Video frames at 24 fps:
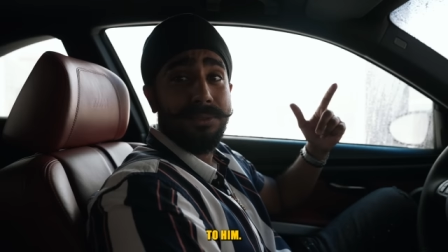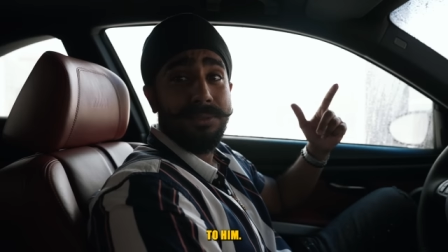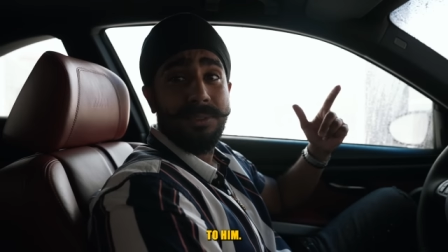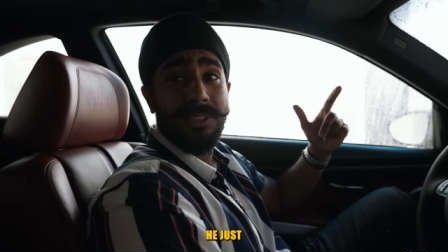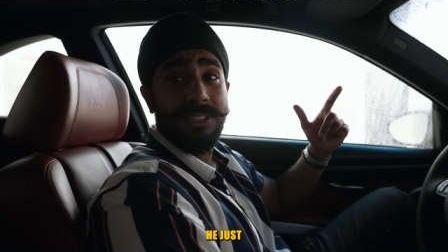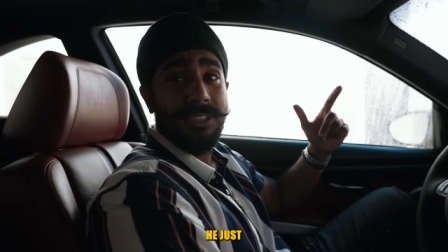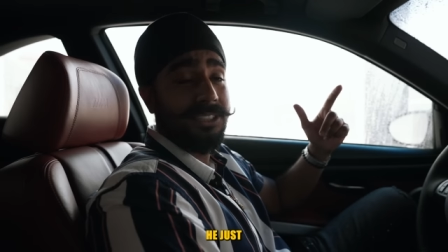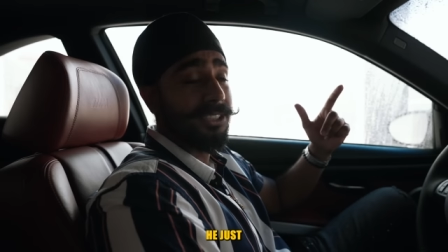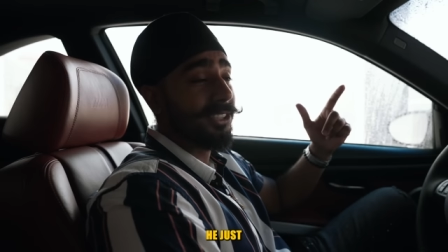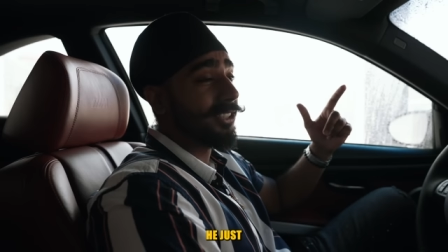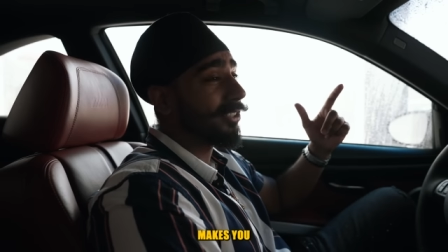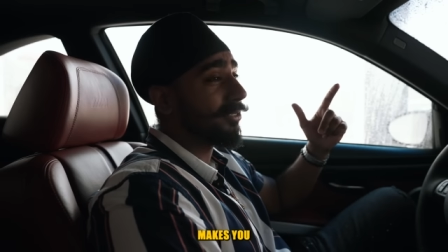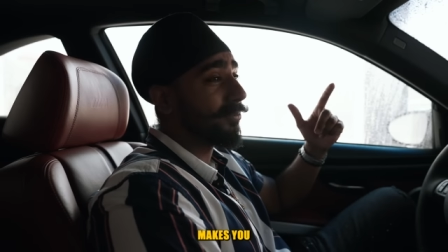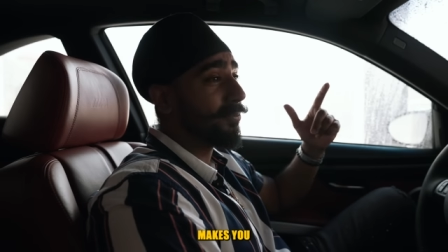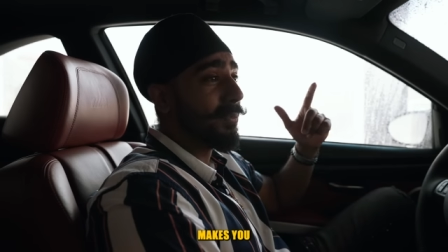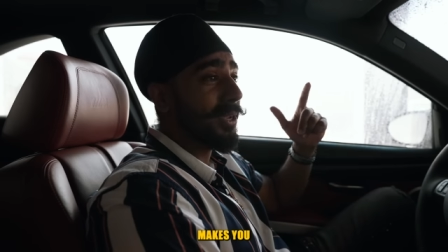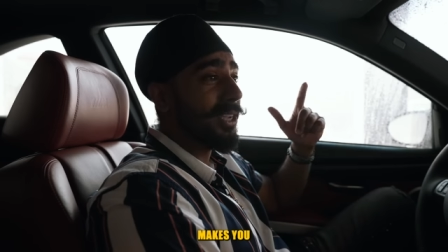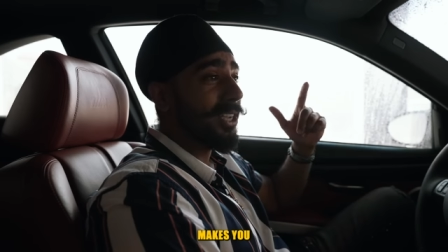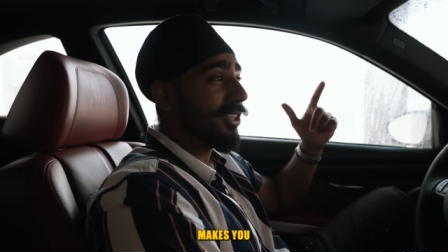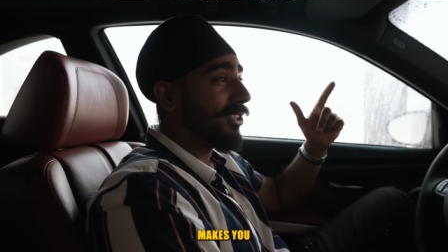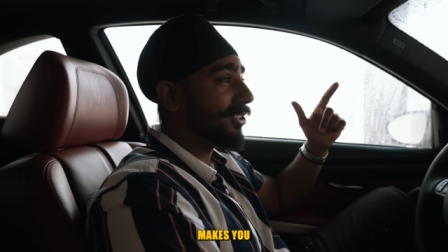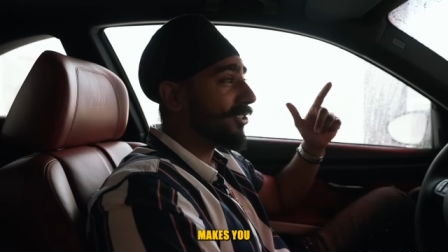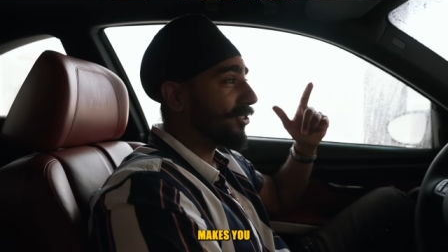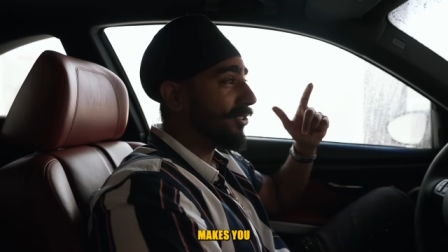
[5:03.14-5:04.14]
And it just
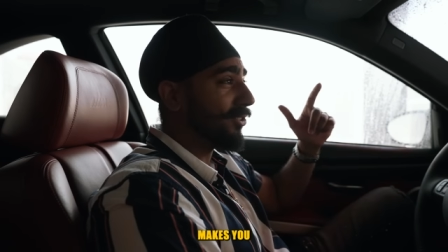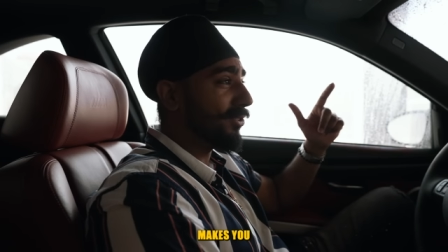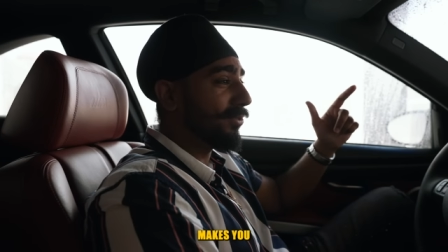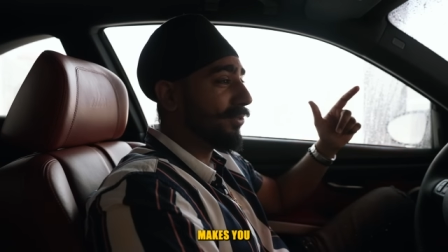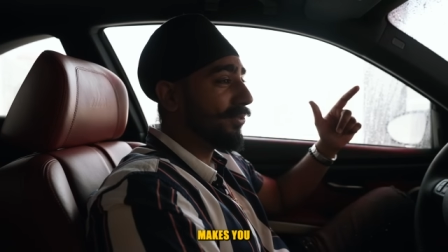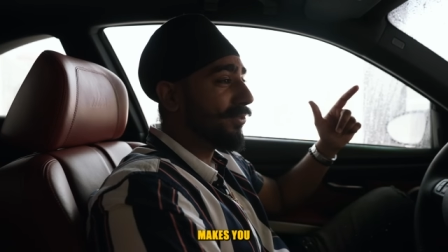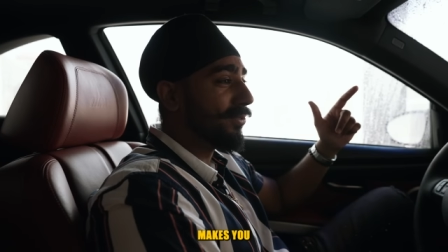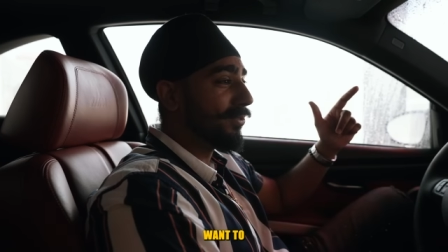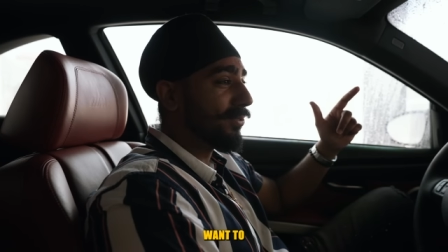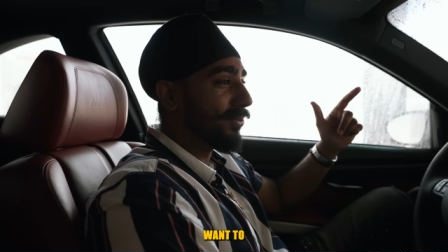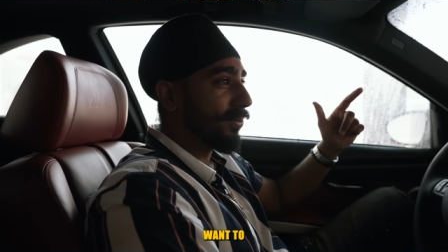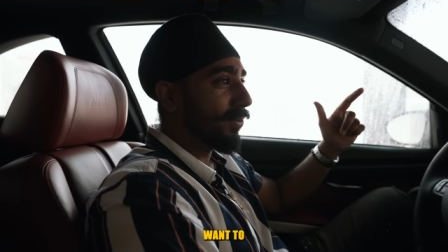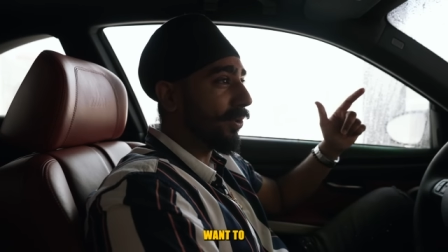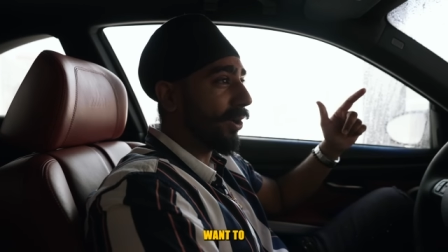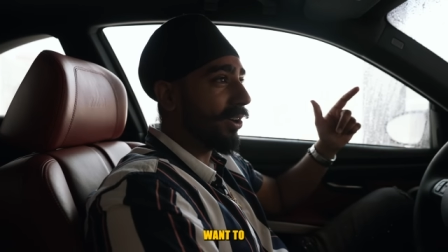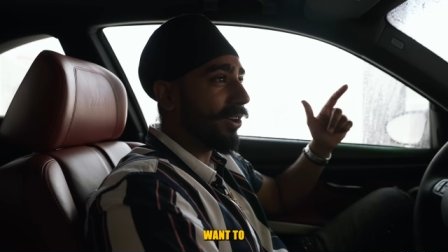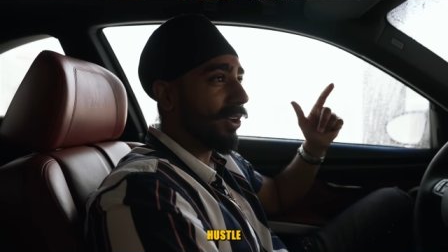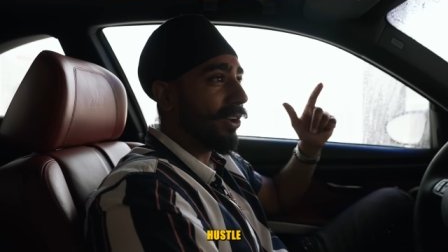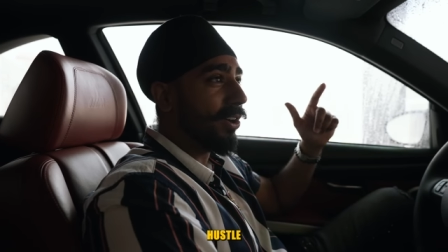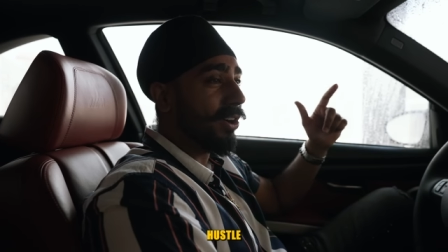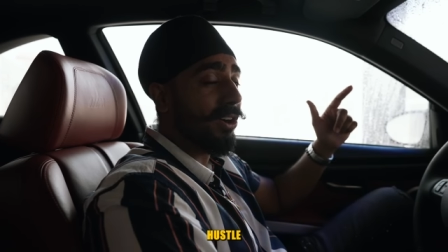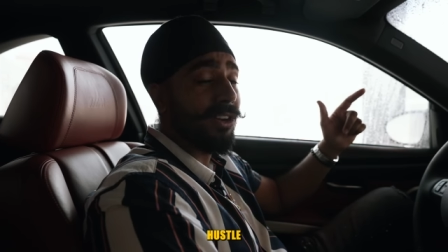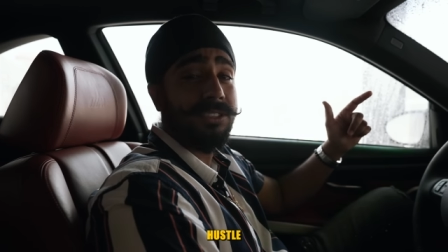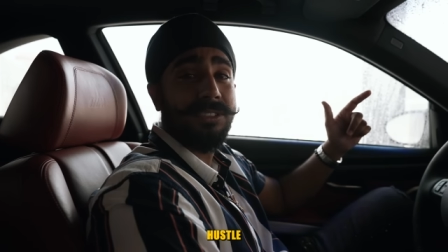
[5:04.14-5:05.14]
makes you want to
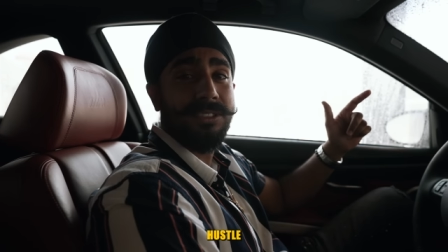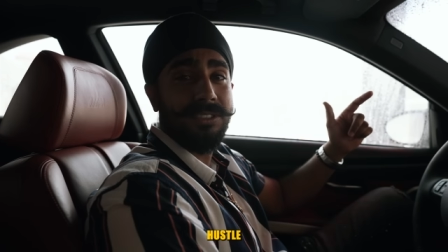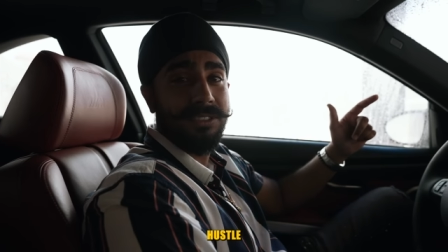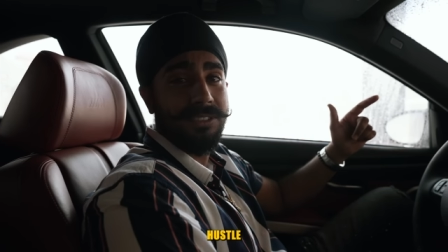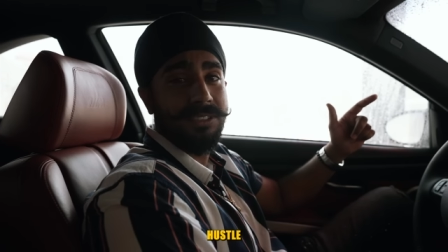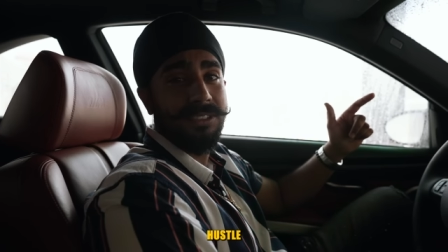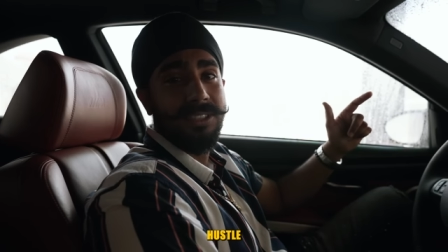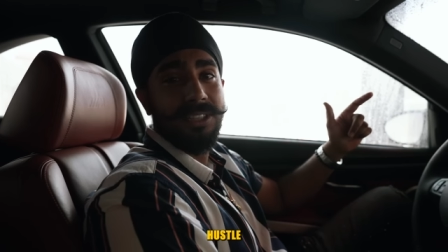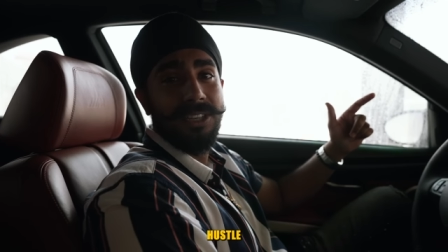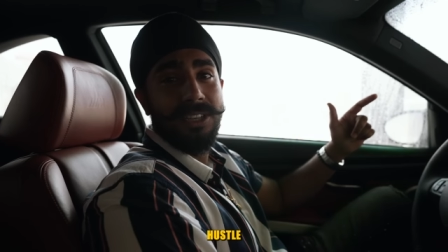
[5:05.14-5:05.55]
hustle.